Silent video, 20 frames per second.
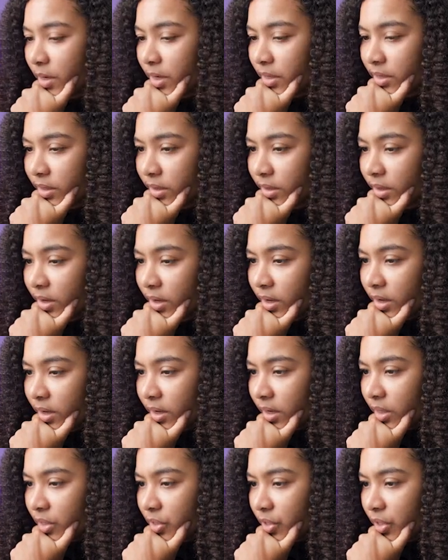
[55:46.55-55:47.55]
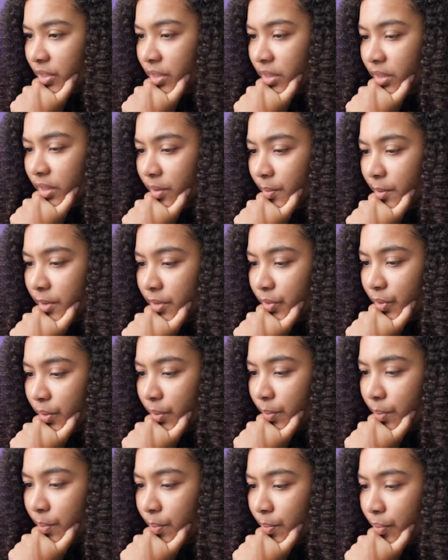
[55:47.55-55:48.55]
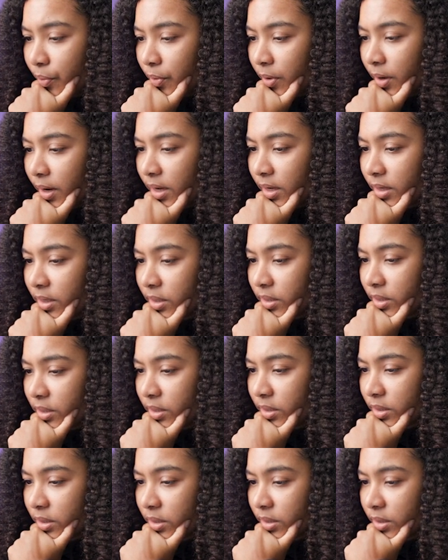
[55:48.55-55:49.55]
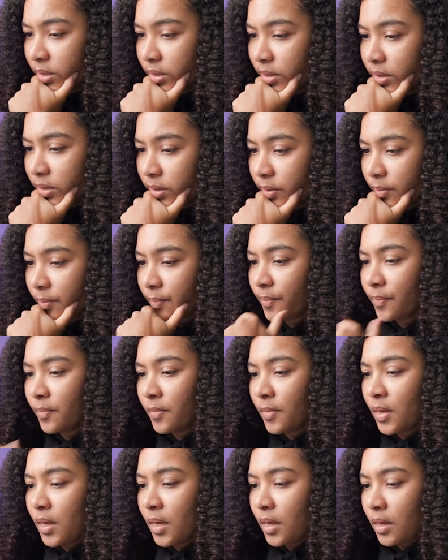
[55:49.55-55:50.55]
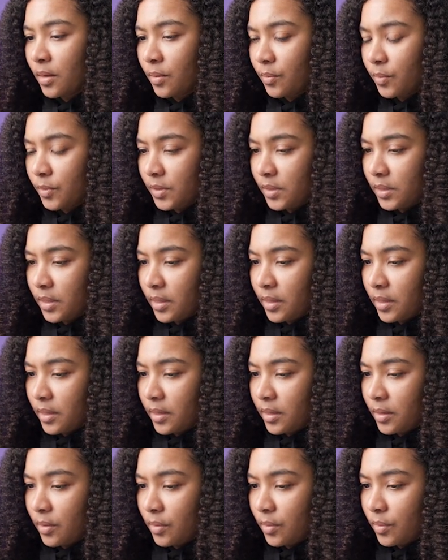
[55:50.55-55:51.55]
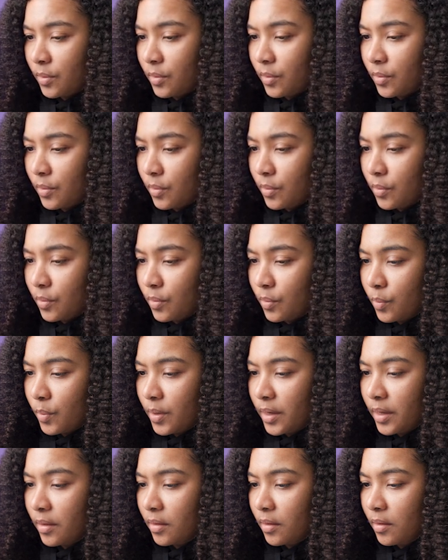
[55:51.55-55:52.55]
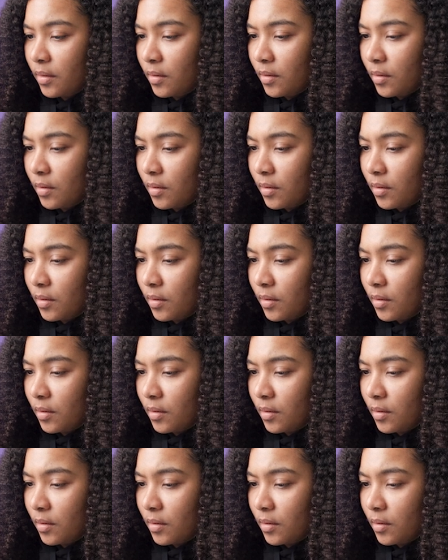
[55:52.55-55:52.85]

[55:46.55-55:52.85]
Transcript: need to adjust it a little bit so it breaks. Say width